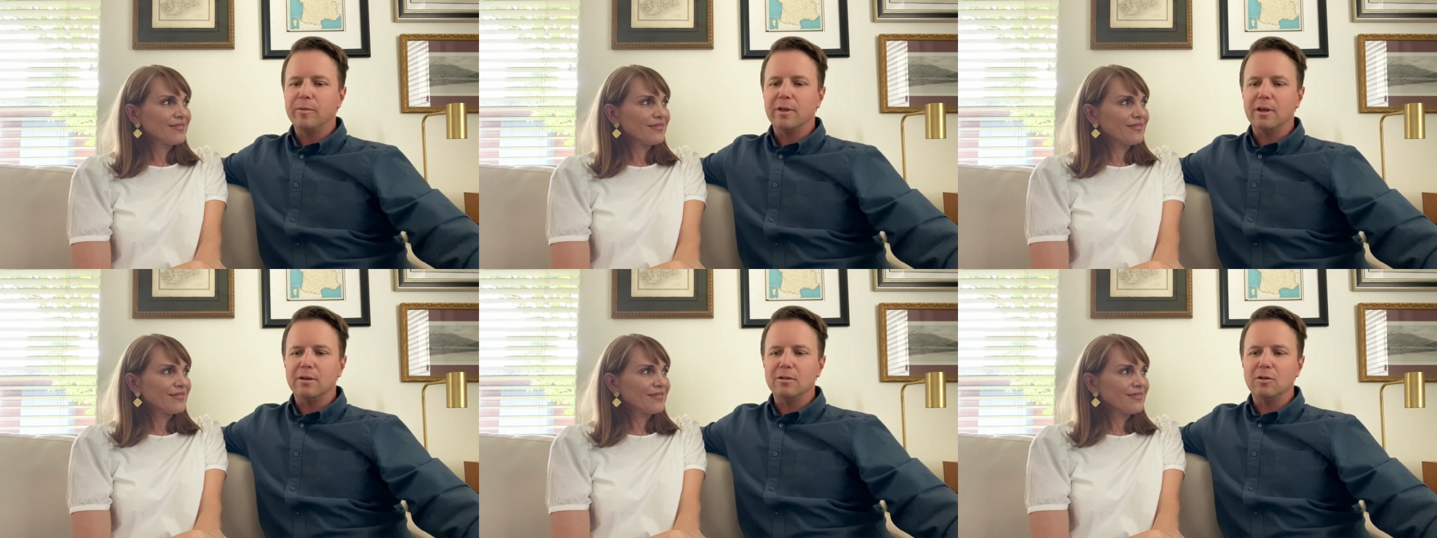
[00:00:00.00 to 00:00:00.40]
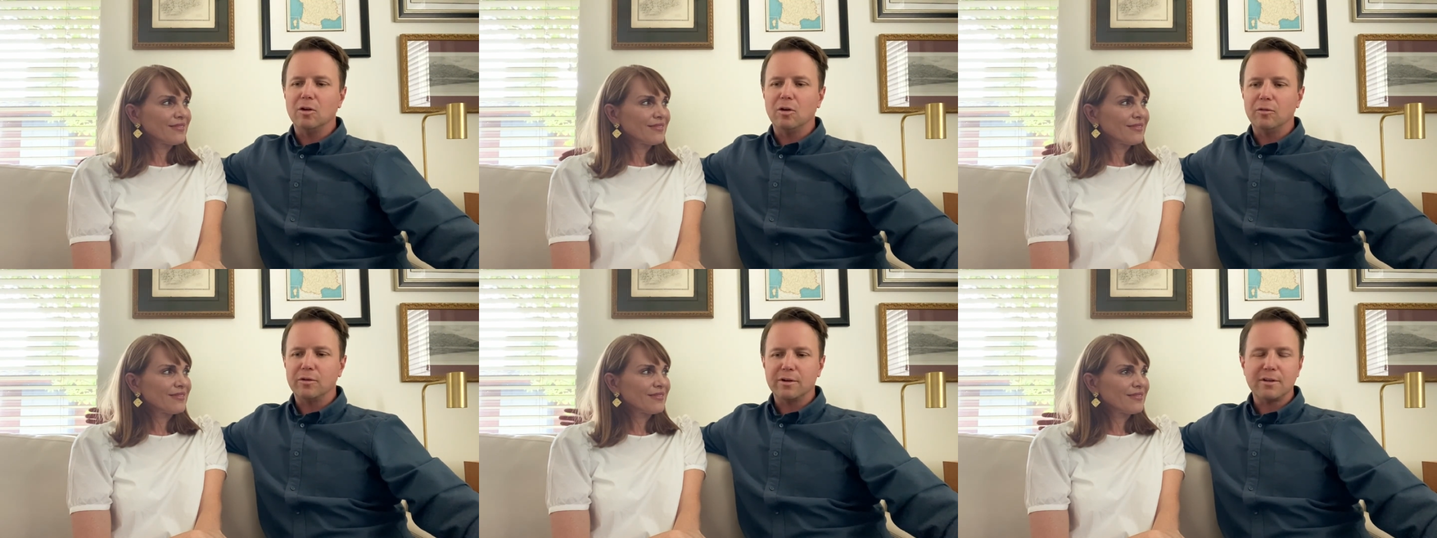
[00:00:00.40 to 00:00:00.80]
Speaker 1: that
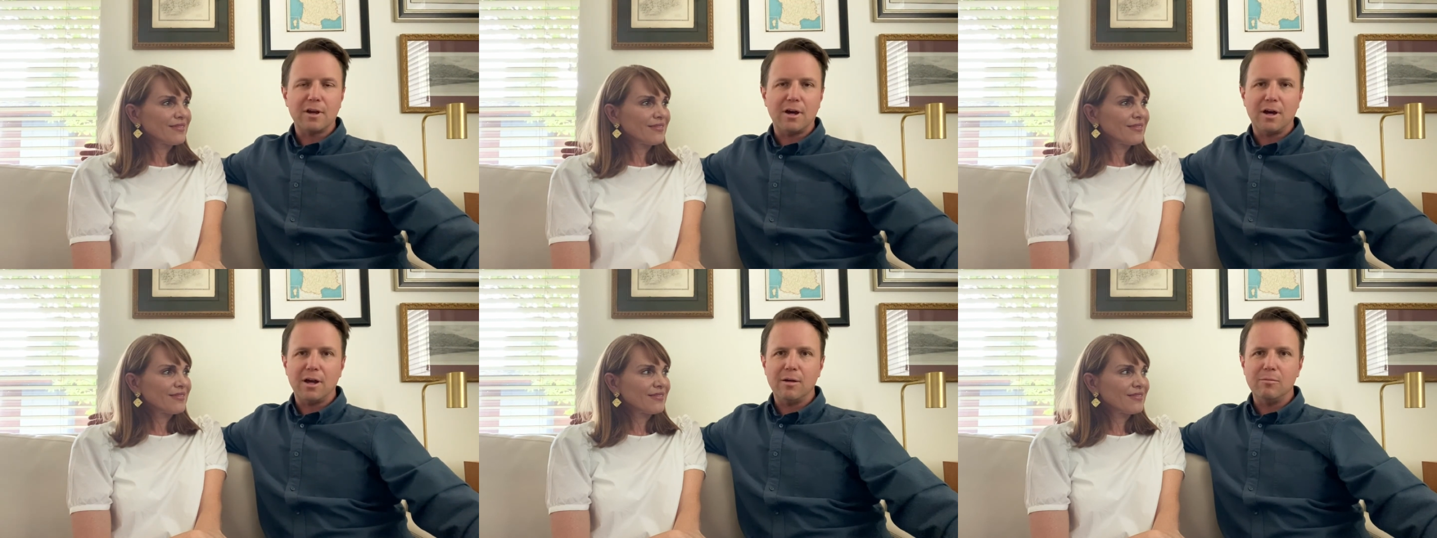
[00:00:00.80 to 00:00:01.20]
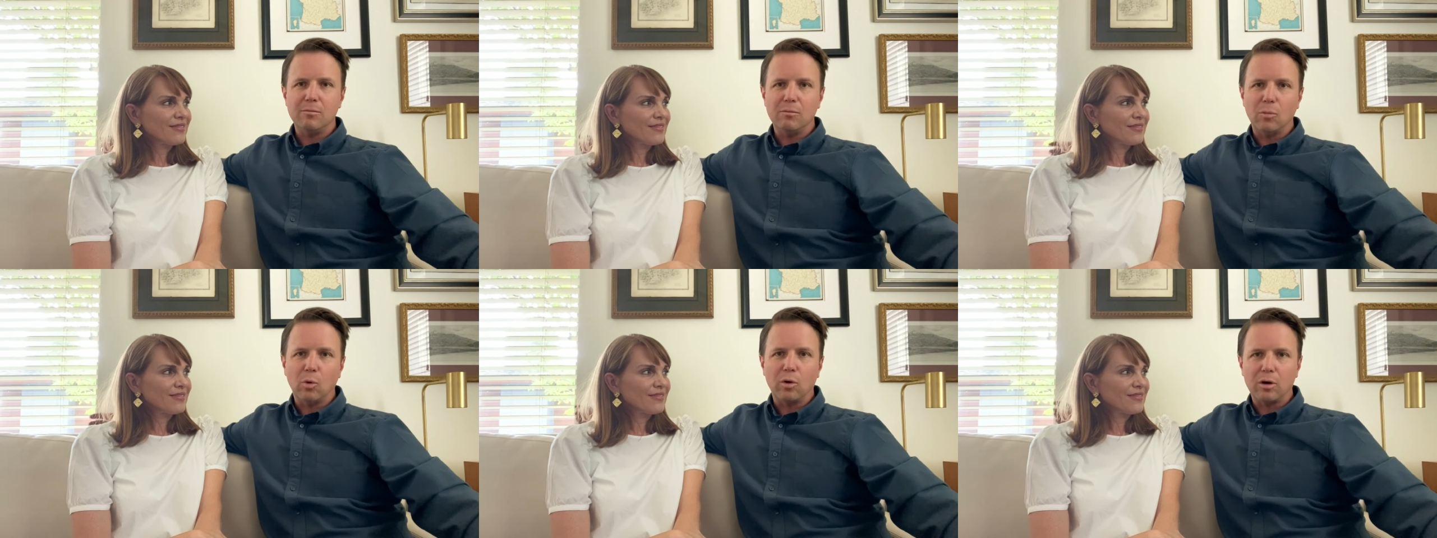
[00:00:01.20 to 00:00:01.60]
over time,
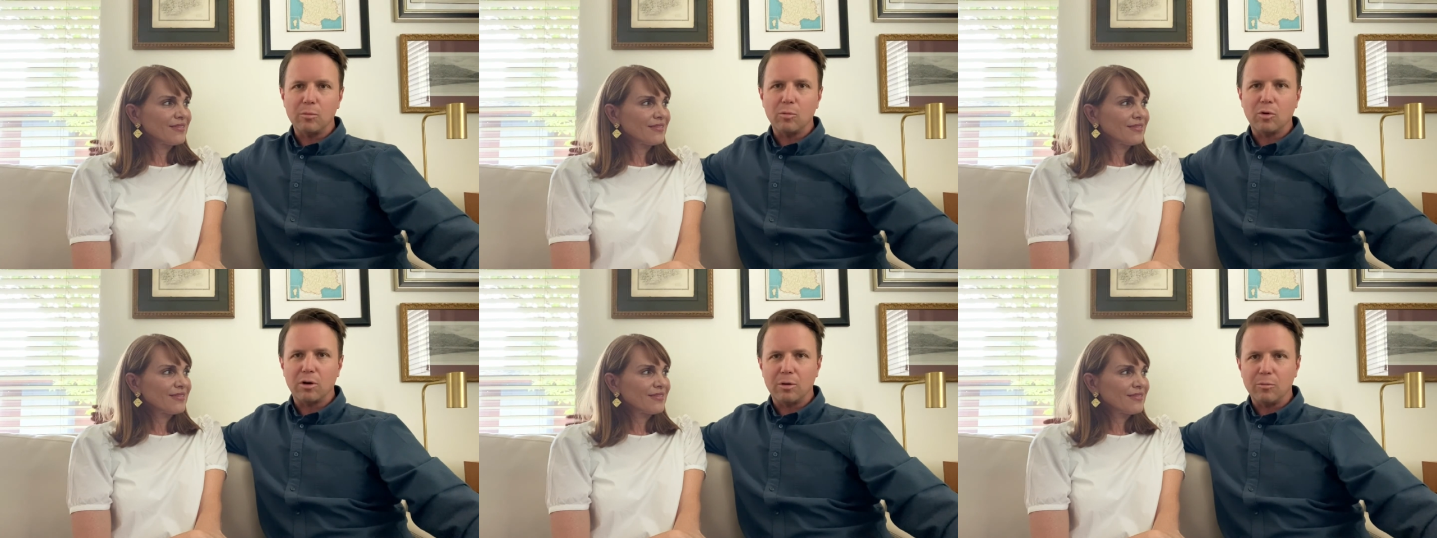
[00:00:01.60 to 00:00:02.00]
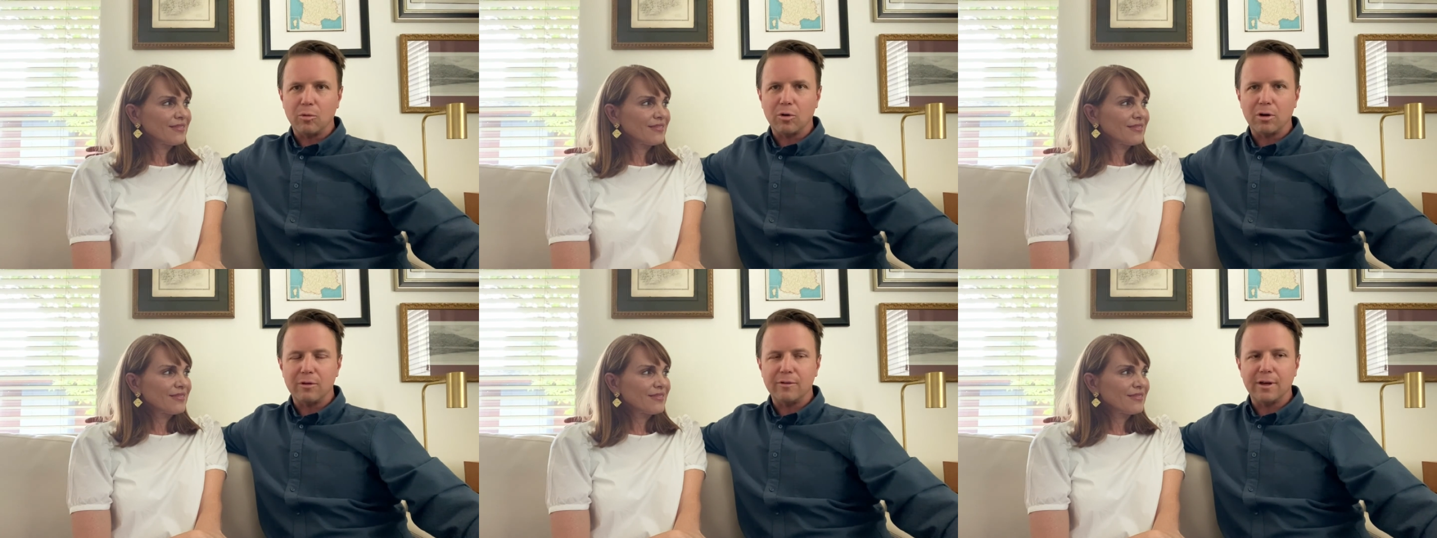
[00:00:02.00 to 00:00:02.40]
more and more and
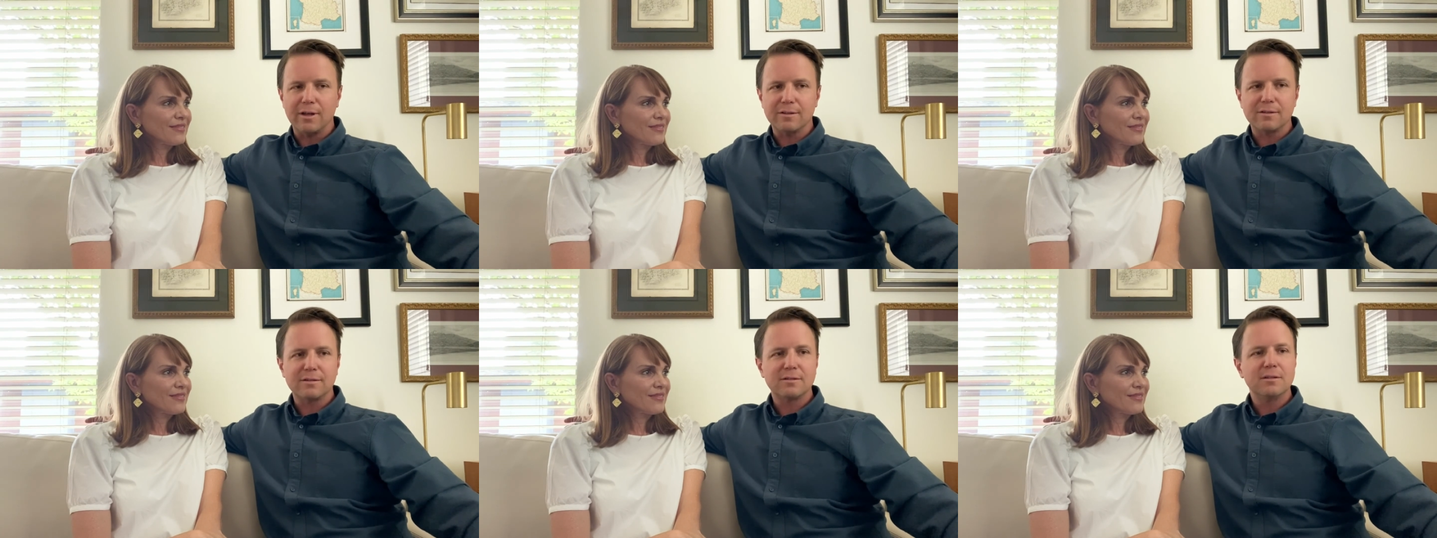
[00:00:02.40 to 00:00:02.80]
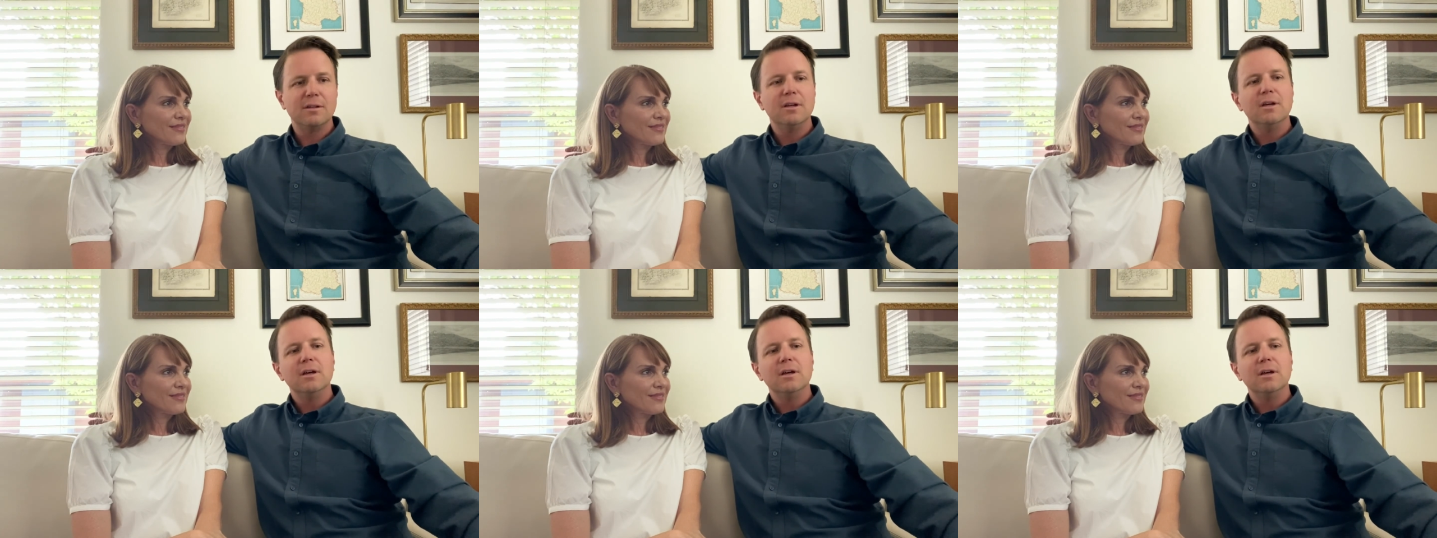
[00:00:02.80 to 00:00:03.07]
more of us